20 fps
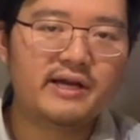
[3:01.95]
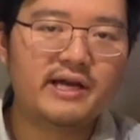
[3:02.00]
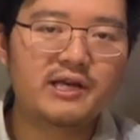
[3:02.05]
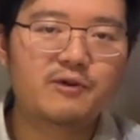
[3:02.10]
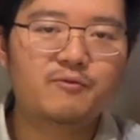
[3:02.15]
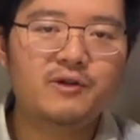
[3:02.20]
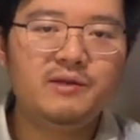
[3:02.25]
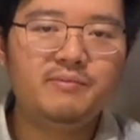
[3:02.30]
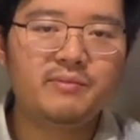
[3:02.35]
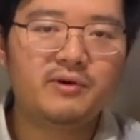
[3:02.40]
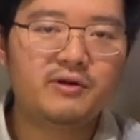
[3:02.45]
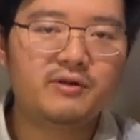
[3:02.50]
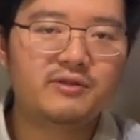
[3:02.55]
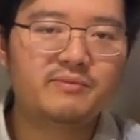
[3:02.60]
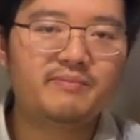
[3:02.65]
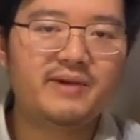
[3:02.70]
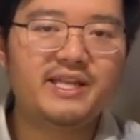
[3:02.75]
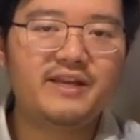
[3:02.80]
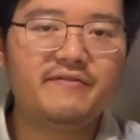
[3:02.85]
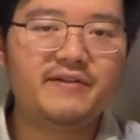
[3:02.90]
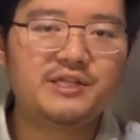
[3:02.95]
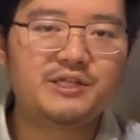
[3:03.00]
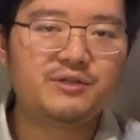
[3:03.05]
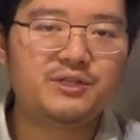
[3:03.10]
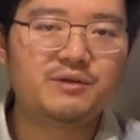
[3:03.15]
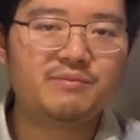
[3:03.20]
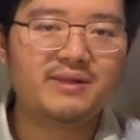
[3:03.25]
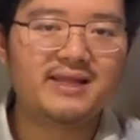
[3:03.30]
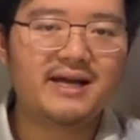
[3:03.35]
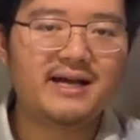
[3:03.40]
a green mold beneficial
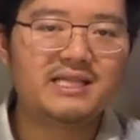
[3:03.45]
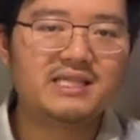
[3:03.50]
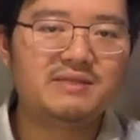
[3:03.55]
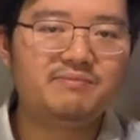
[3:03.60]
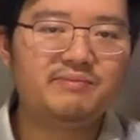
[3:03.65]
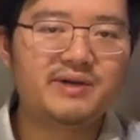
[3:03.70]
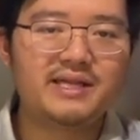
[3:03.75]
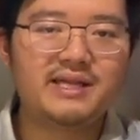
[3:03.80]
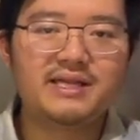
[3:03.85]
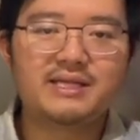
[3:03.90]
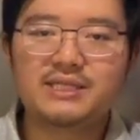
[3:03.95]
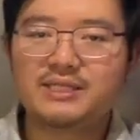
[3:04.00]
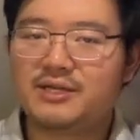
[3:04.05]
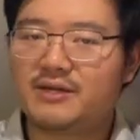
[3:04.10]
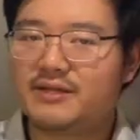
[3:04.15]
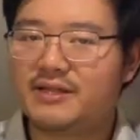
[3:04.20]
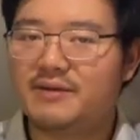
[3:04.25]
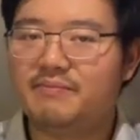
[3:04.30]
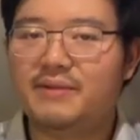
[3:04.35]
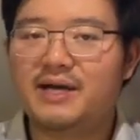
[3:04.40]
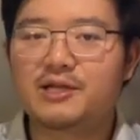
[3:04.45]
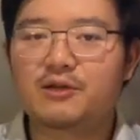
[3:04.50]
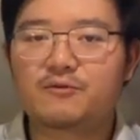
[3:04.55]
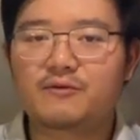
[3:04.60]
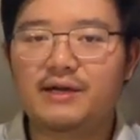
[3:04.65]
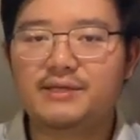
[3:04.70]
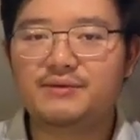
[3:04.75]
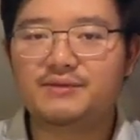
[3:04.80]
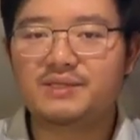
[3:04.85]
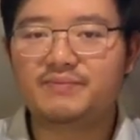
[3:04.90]
to plants, but it is not a
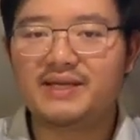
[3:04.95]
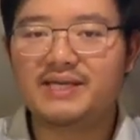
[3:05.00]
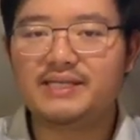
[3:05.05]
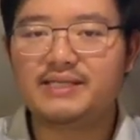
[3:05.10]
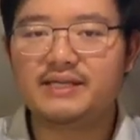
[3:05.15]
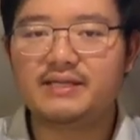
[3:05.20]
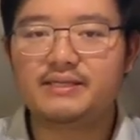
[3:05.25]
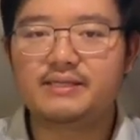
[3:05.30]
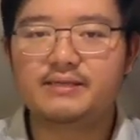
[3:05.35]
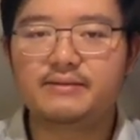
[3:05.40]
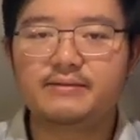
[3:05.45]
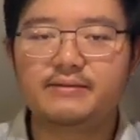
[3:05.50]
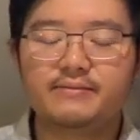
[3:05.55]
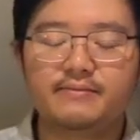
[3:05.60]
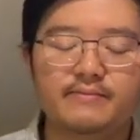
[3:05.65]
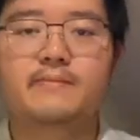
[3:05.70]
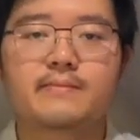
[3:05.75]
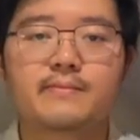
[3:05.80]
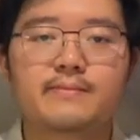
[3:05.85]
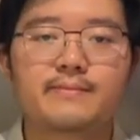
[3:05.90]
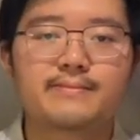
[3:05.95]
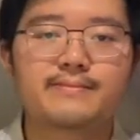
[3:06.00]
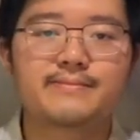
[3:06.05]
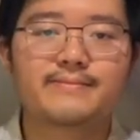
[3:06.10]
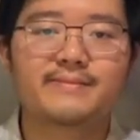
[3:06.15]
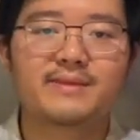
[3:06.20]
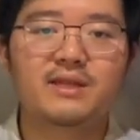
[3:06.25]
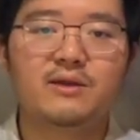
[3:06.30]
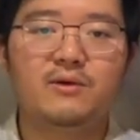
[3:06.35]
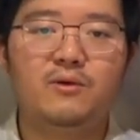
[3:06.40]
mycorrhizal species.
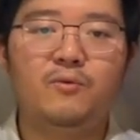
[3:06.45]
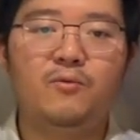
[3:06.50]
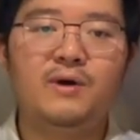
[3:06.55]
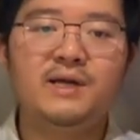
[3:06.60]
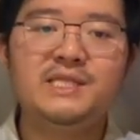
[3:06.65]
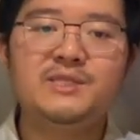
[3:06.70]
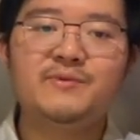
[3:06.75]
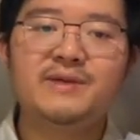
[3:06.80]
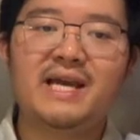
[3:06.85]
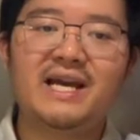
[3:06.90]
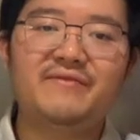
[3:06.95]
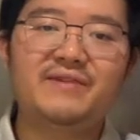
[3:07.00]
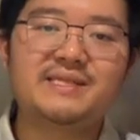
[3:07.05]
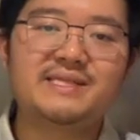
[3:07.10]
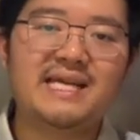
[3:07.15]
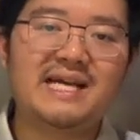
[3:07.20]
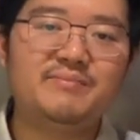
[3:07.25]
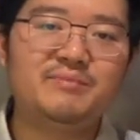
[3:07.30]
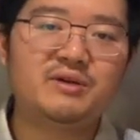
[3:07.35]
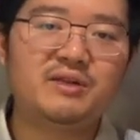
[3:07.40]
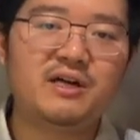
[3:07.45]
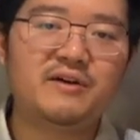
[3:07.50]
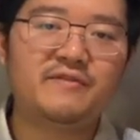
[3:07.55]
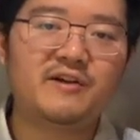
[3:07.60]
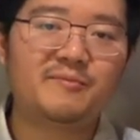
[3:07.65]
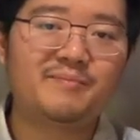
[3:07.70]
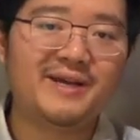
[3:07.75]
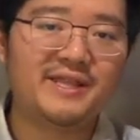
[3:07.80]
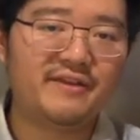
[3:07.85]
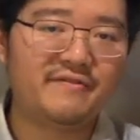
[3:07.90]
Once we have a sample of our
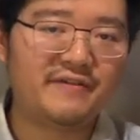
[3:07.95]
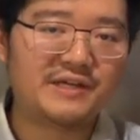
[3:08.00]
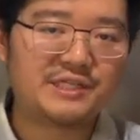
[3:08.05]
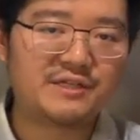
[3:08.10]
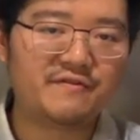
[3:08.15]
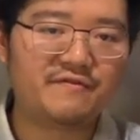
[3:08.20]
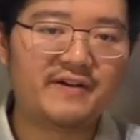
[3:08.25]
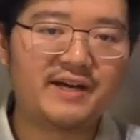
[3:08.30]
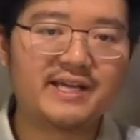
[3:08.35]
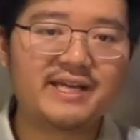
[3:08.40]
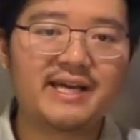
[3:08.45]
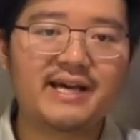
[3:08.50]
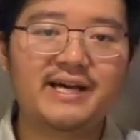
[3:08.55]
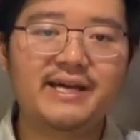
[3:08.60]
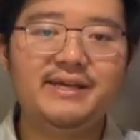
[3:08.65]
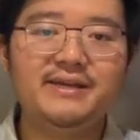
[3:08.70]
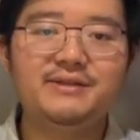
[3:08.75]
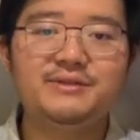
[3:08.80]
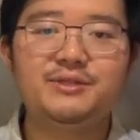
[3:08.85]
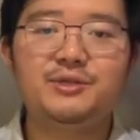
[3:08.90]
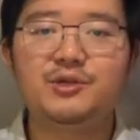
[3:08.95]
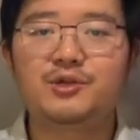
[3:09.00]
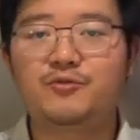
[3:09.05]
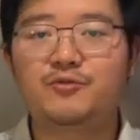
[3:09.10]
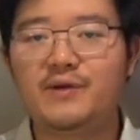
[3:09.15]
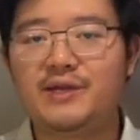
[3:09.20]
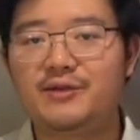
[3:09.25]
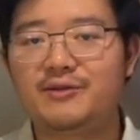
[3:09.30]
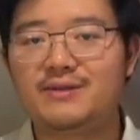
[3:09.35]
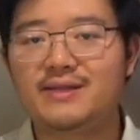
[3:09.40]
beneficial fungi, to
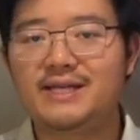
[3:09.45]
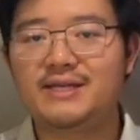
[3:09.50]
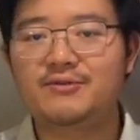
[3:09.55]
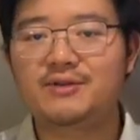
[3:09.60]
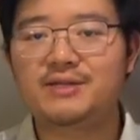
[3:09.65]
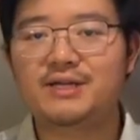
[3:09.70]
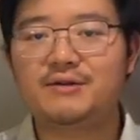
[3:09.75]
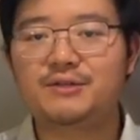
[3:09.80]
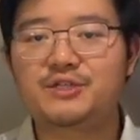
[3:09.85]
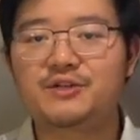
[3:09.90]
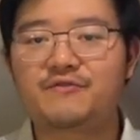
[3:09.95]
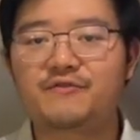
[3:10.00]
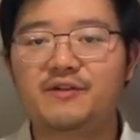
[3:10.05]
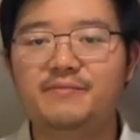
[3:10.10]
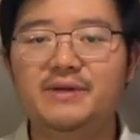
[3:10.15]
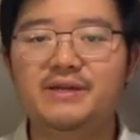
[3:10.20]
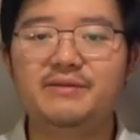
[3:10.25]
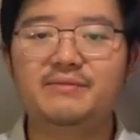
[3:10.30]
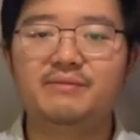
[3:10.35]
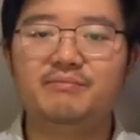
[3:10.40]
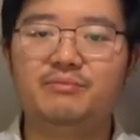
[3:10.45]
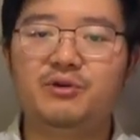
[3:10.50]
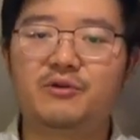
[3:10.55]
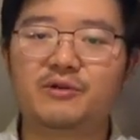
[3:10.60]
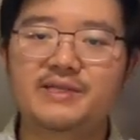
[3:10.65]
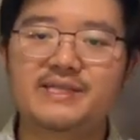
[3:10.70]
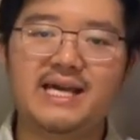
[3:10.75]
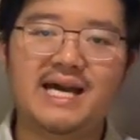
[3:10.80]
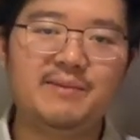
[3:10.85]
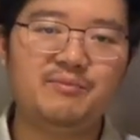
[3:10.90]
create your liquid culture from it, pour
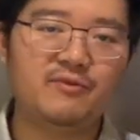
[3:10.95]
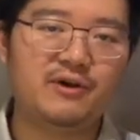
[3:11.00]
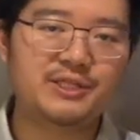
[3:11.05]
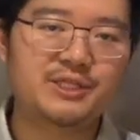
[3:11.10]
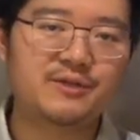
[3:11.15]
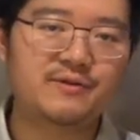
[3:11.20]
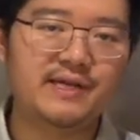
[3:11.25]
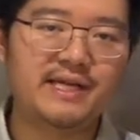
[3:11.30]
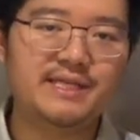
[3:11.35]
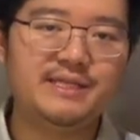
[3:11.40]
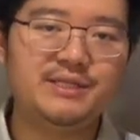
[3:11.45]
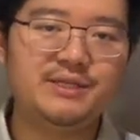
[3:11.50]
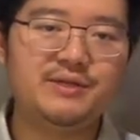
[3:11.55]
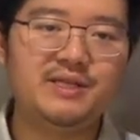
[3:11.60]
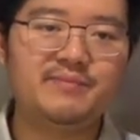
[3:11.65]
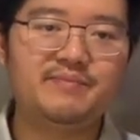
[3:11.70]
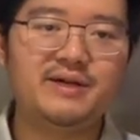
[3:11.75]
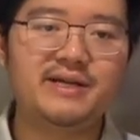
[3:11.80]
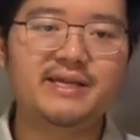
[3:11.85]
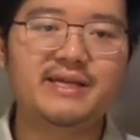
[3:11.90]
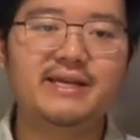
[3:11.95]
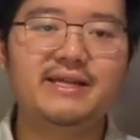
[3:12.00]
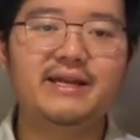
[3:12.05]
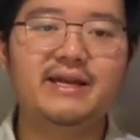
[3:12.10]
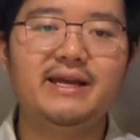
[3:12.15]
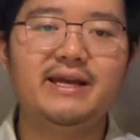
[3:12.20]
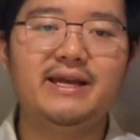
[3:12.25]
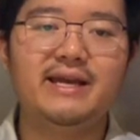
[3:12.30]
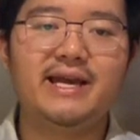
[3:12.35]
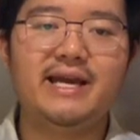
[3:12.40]
tap water into the bucket
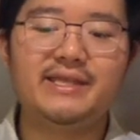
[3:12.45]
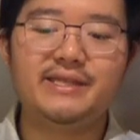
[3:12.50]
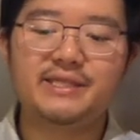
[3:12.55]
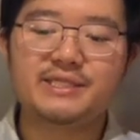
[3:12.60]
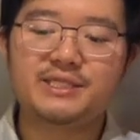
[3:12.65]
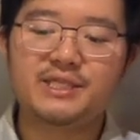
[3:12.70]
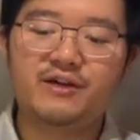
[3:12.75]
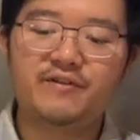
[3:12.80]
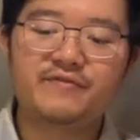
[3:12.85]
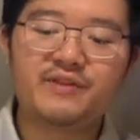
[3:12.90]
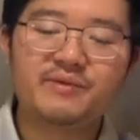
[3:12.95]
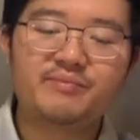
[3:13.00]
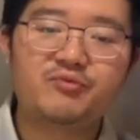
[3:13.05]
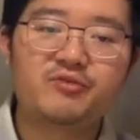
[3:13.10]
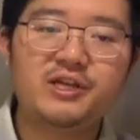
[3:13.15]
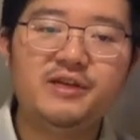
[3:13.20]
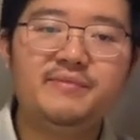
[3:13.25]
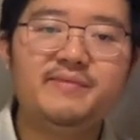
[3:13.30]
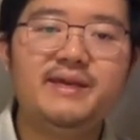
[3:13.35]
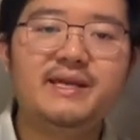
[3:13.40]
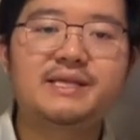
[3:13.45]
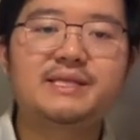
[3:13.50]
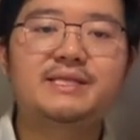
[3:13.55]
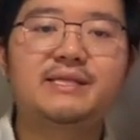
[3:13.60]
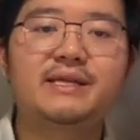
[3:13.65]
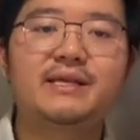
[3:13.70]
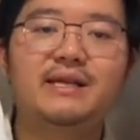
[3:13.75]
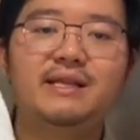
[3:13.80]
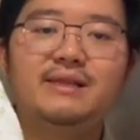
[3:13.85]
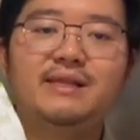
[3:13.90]
and dissolve the pre-mixed
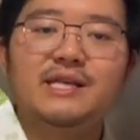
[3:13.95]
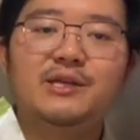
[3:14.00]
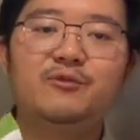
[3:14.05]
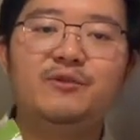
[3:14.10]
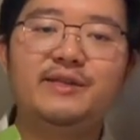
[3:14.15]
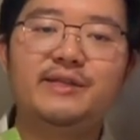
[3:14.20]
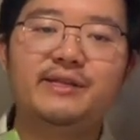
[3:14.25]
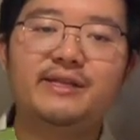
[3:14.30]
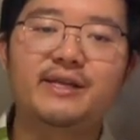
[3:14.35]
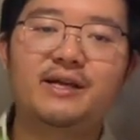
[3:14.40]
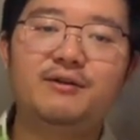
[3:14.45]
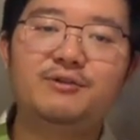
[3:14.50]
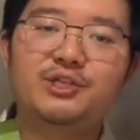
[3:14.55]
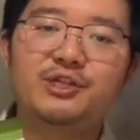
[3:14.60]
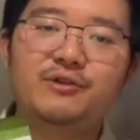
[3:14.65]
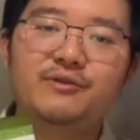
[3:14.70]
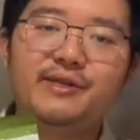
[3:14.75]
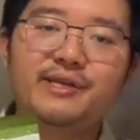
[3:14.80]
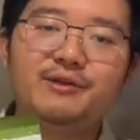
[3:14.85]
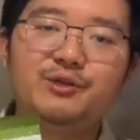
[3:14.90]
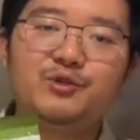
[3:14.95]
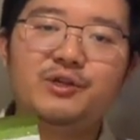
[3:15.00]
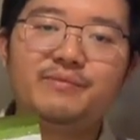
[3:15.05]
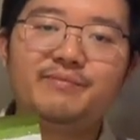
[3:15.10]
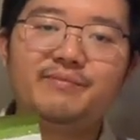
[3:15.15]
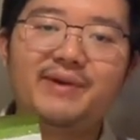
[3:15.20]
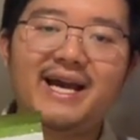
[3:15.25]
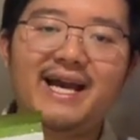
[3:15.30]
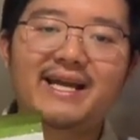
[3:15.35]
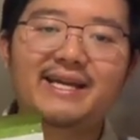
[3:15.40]
liquid culture nutrient
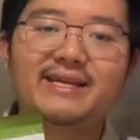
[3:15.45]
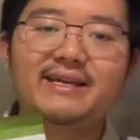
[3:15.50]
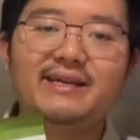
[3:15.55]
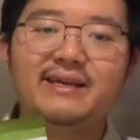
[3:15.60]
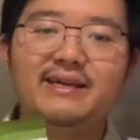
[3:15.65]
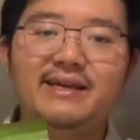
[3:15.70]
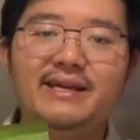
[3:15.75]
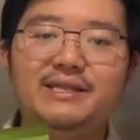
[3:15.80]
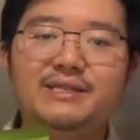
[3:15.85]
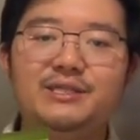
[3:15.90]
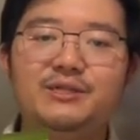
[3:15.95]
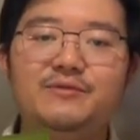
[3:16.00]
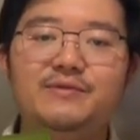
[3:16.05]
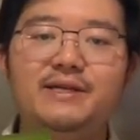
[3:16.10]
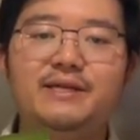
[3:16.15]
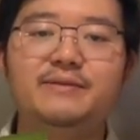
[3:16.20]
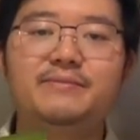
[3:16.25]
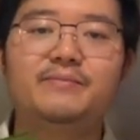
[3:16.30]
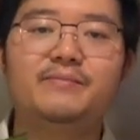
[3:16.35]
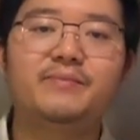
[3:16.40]
pack into it.